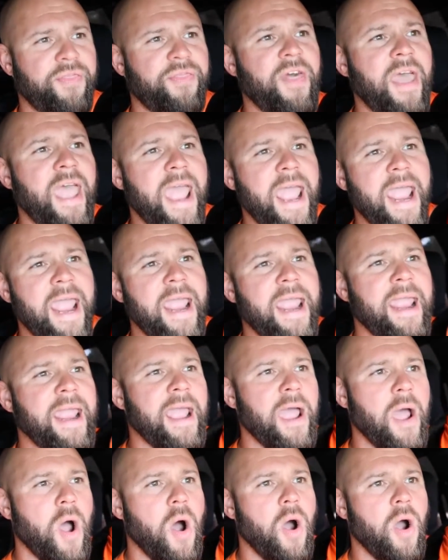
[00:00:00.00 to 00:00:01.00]

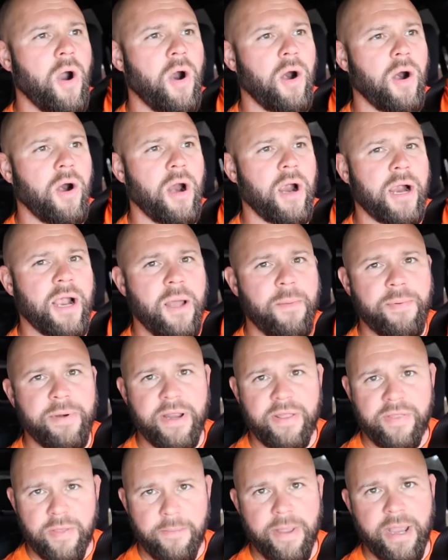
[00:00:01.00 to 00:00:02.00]
They are a
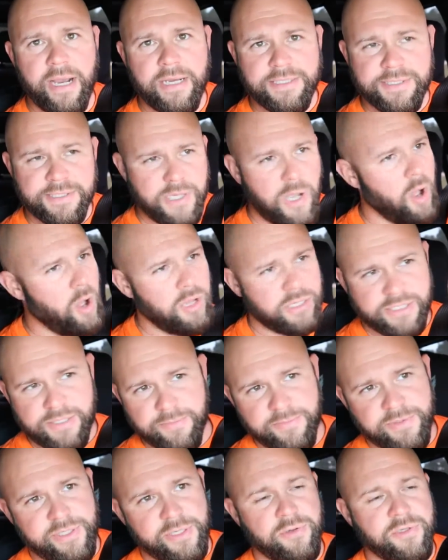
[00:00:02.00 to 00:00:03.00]
company that makes
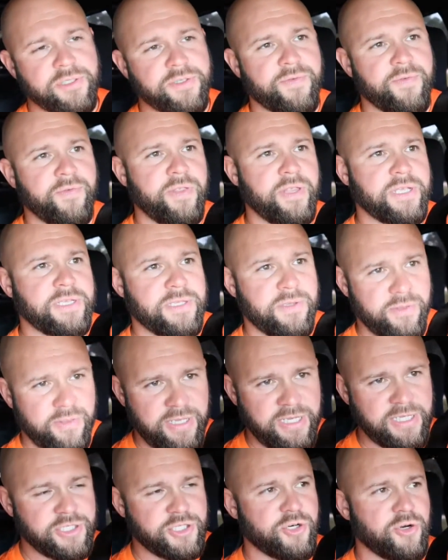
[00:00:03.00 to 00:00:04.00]
awesome tunes for
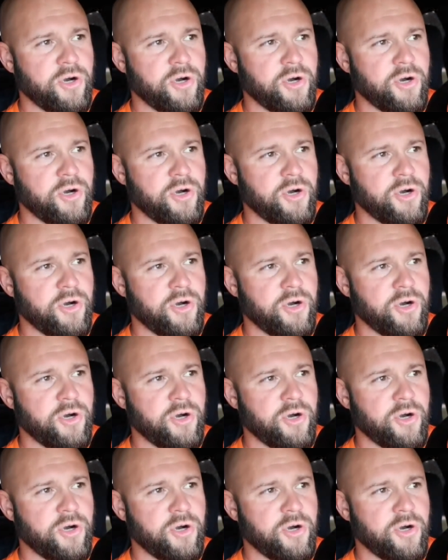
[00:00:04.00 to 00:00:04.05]
these